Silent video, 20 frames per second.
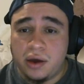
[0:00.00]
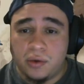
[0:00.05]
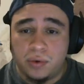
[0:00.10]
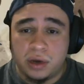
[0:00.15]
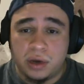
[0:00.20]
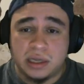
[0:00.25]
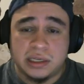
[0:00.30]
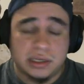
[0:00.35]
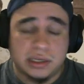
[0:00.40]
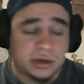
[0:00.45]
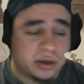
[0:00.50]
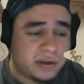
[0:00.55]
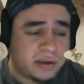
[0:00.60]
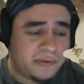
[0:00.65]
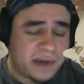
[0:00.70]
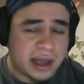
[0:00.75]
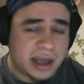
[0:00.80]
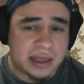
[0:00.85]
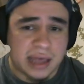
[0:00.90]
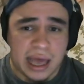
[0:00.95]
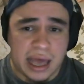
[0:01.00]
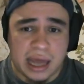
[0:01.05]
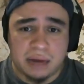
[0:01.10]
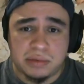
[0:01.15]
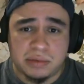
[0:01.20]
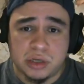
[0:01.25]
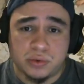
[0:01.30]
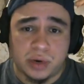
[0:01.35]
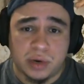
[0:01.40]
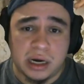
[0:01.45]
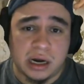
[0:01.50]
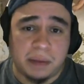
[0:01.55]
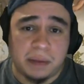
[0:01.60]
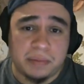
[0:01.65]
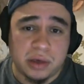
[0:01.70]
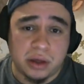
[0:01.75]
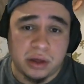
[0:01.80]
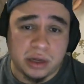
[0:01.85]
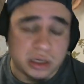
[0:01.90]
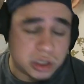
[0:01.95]
We're considering the fact that enemies running
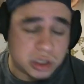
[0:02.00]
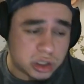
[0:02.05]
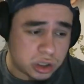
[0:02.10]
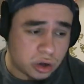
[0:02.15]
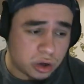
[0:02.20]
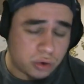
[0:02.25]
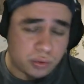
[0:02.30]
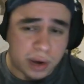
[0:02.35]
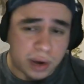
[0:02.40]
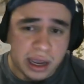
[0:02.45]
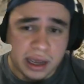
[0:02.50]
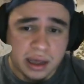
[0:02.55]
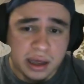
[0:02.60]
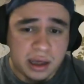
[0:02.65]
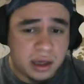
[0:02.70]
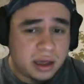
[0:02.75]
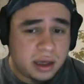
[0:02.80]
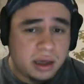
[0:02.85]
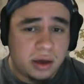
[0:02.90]
uphill at a slow rate.